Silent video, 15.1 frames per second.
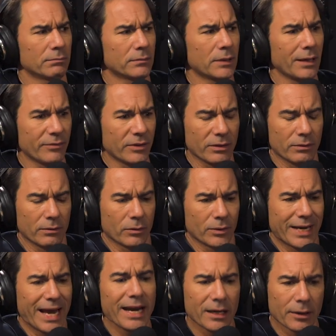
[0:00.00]
kind of an
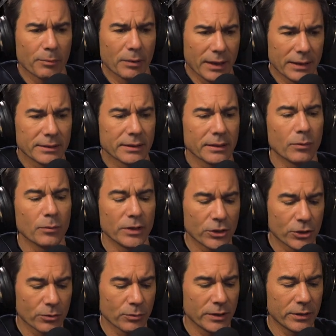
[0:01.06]
organic place in that we
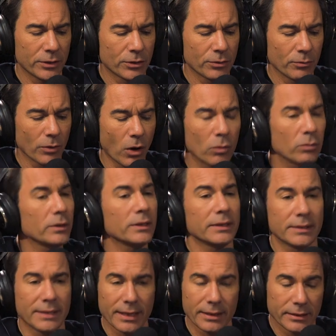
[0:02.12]
we only
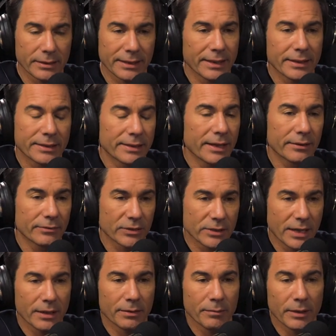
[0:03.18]
intended to get together for
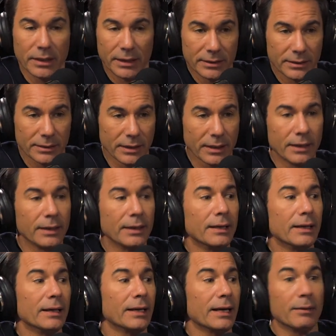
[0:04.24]
ten minutes
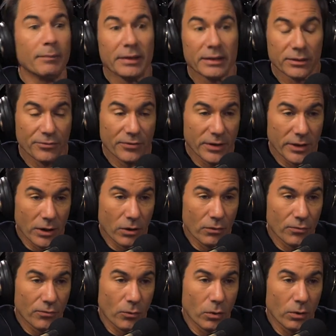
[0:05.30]
and make this video
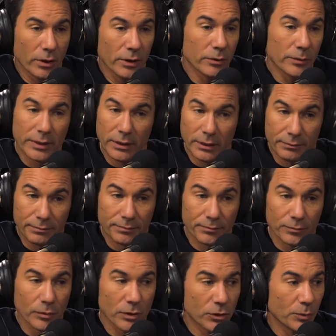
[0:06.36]
for Hillary Clinton,
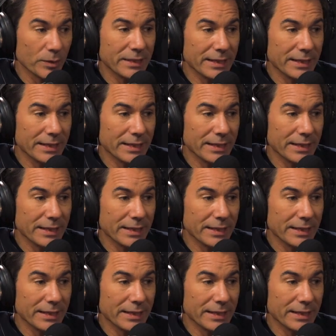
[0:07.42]
which we